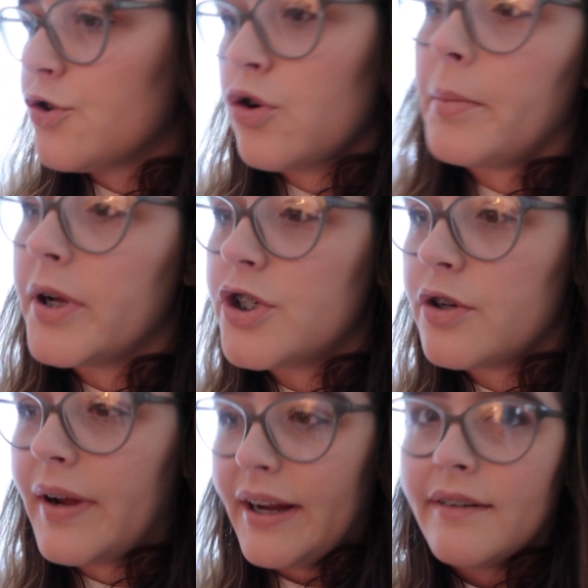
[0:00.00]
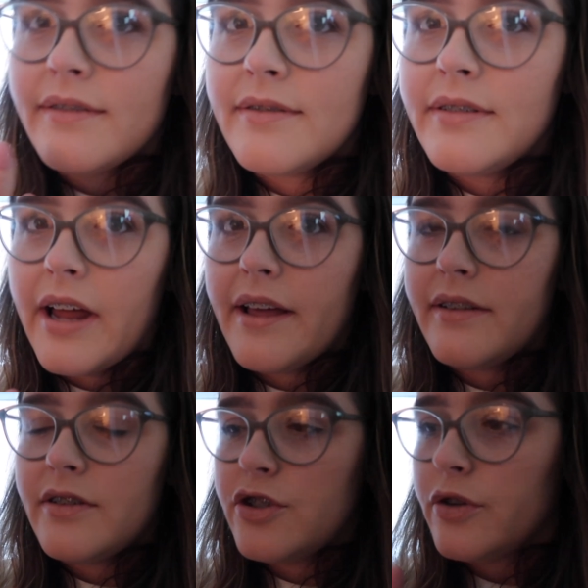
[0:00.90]
trauma during
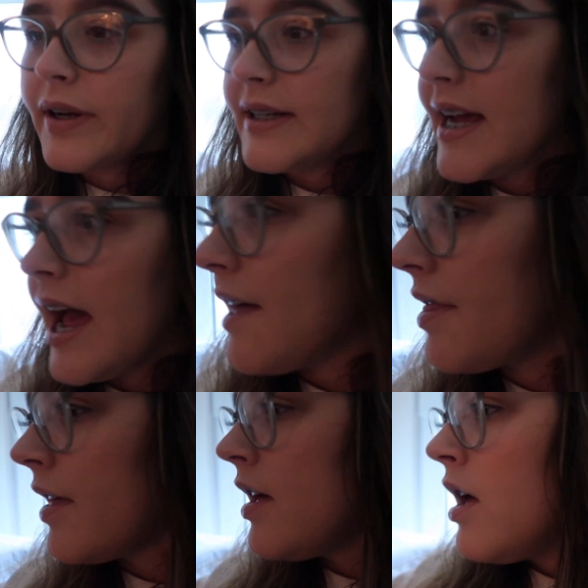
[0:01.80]
death,